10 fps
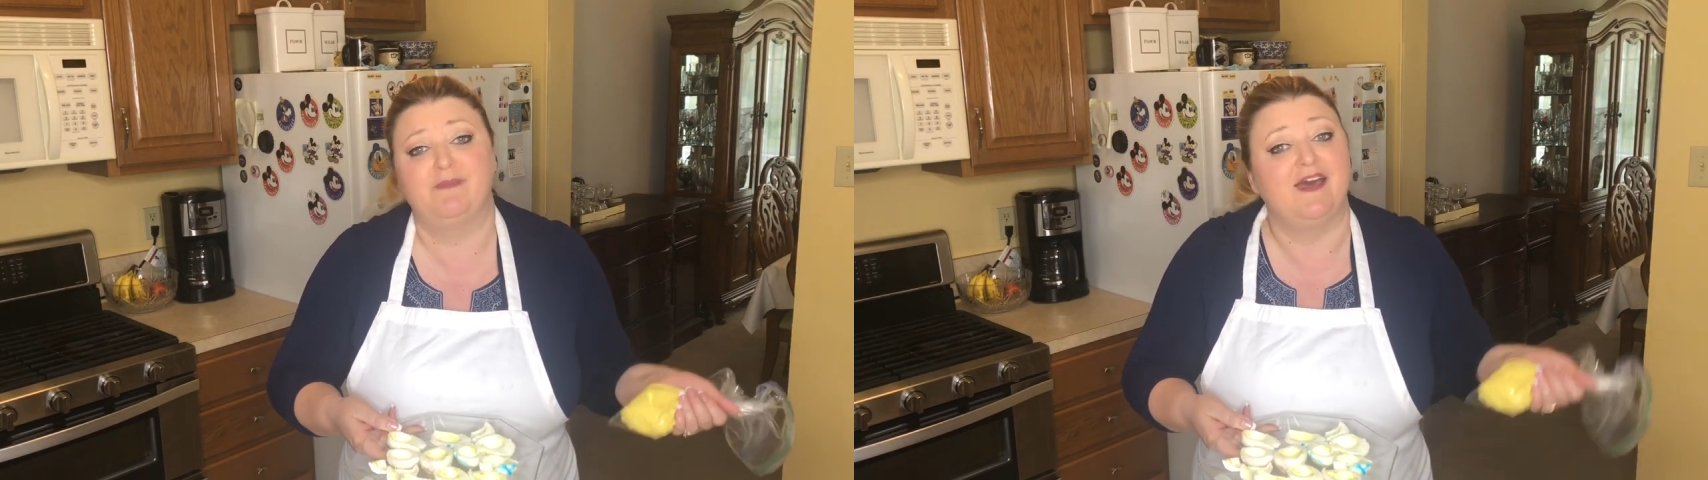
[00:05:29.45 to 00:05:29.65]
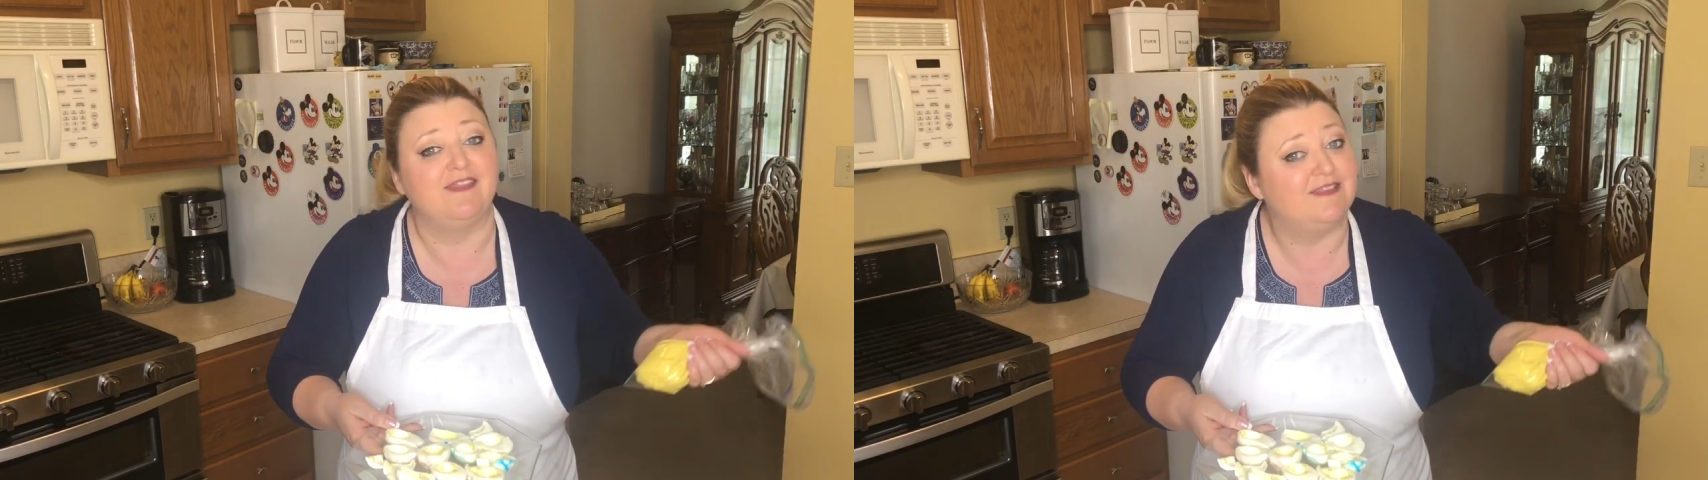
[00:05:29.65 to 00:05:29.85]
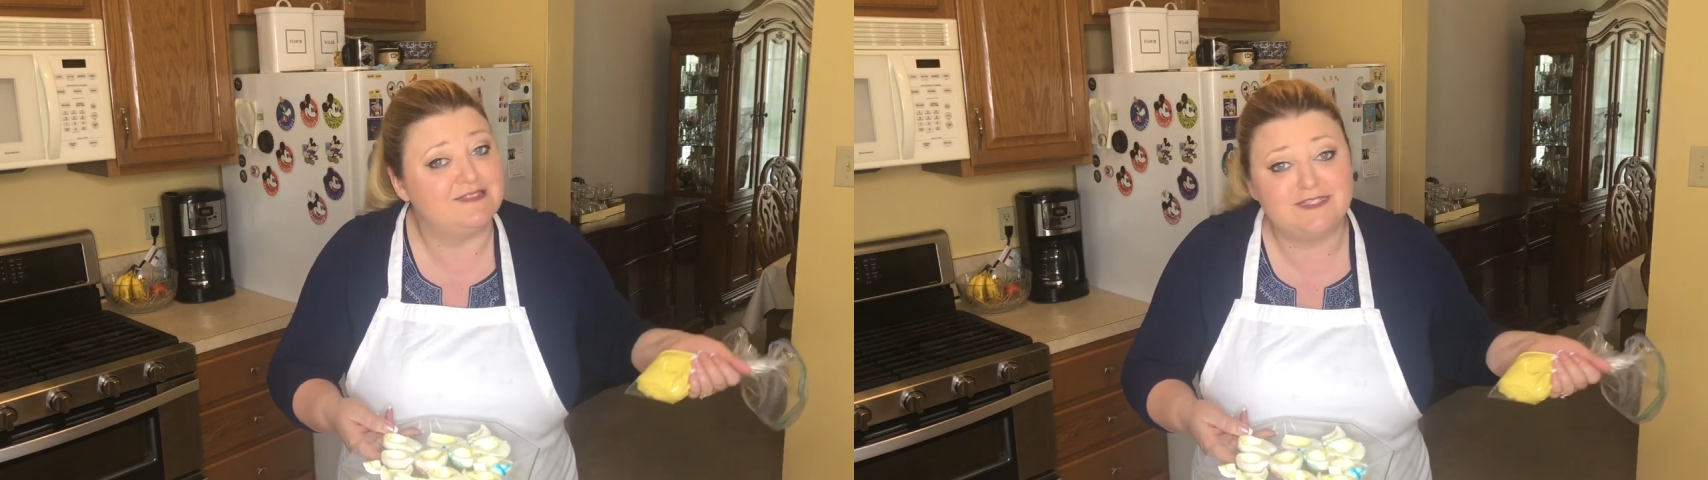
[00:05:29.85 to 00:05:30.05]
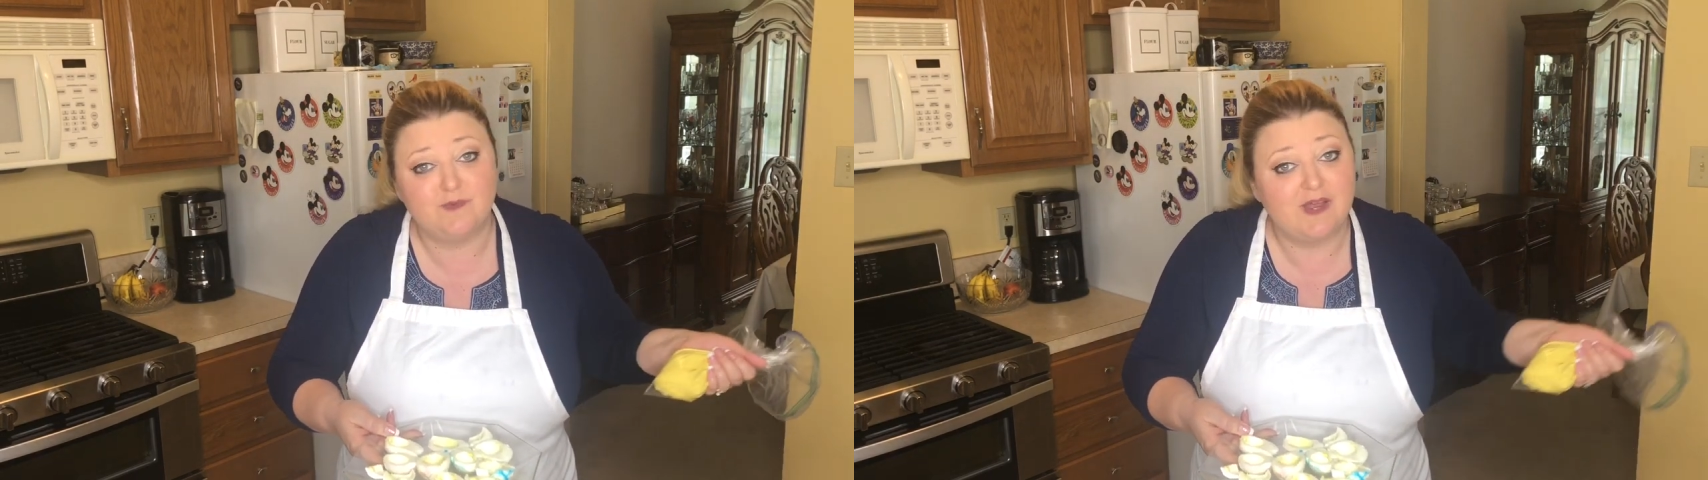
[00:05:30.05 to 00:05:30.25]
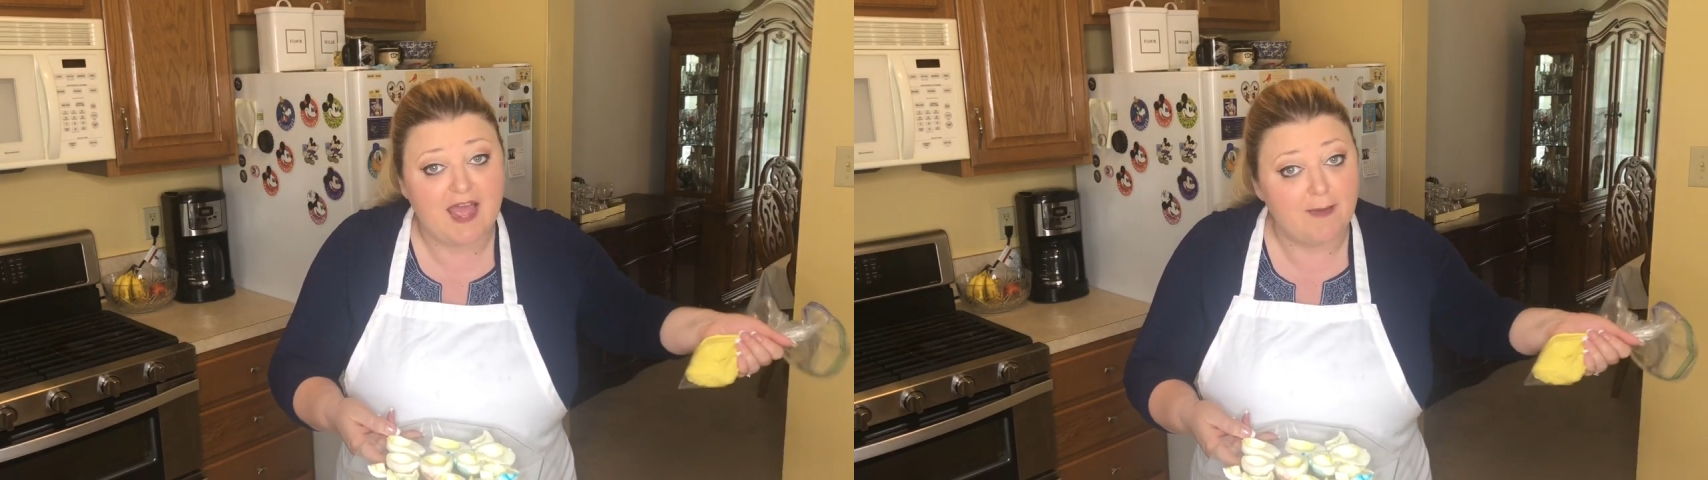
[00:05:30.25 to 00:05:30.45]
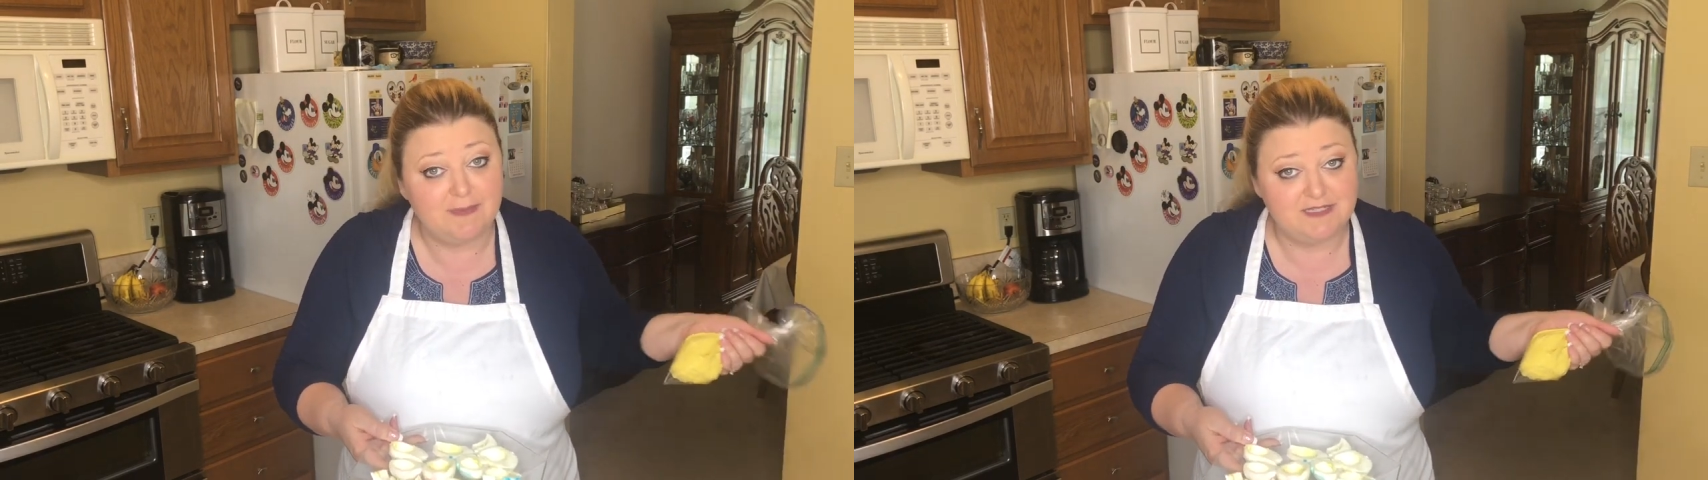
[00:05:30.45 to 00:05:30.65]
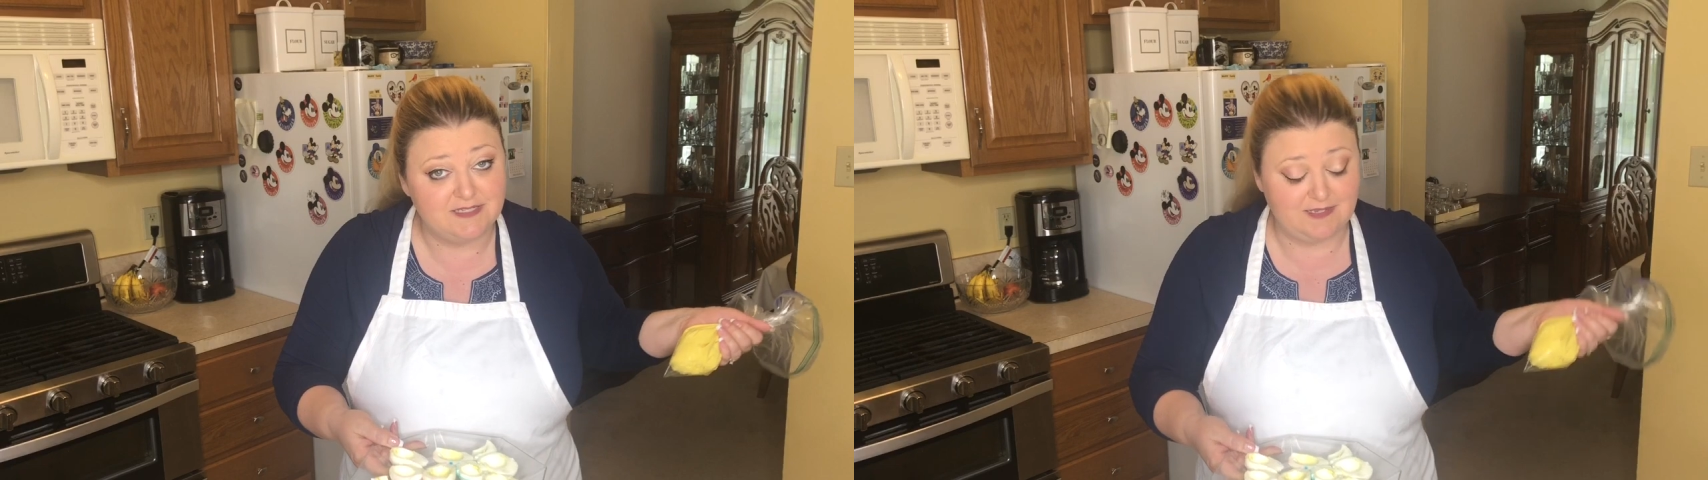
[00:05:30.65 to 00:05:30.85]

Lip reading: but this is what happens